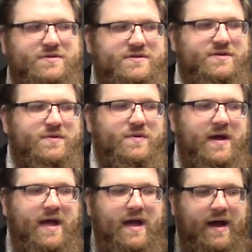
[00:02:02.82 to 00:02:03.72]
you
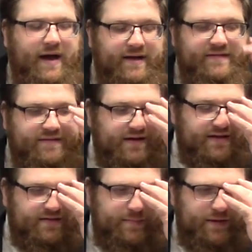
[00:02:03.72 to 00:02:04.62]
to
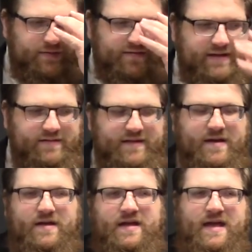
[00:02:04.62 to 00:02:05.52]
study some of those things
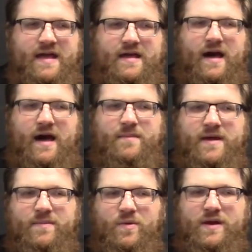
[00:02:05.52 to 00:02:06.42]
that
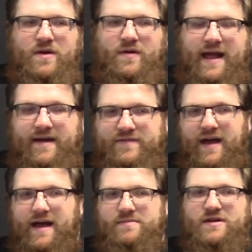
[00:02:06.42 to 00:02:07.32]
maybe we don't have
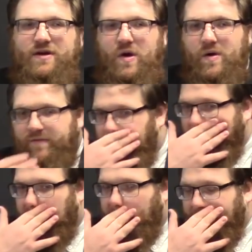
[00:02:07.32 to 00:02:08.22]
time to go over,
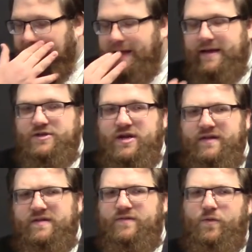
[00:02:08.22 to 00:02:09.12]
especially
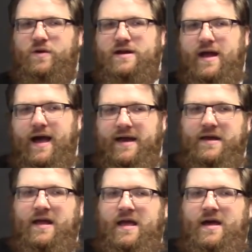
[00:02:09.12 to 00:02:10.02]
Genesis
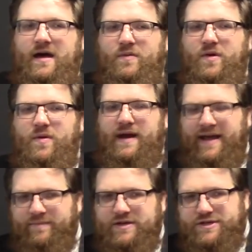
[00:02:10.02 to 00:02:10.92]
49. We won't
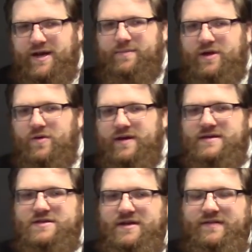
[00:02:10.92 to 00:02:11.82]
have much time to go
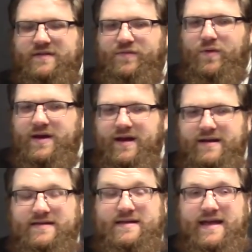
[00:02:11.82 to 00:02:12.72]
into Genesis
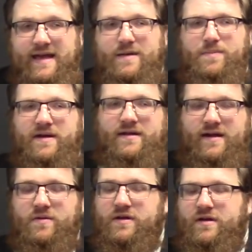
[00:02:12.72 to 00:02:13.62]
49 today, but
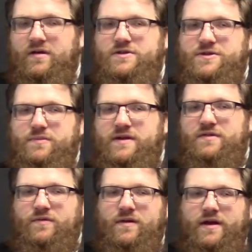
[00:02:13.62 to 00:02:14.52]
I would encourage you to
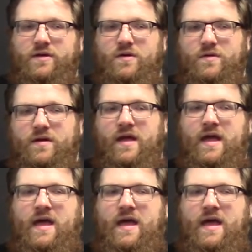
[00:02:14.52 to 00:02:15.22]
read through it on your own.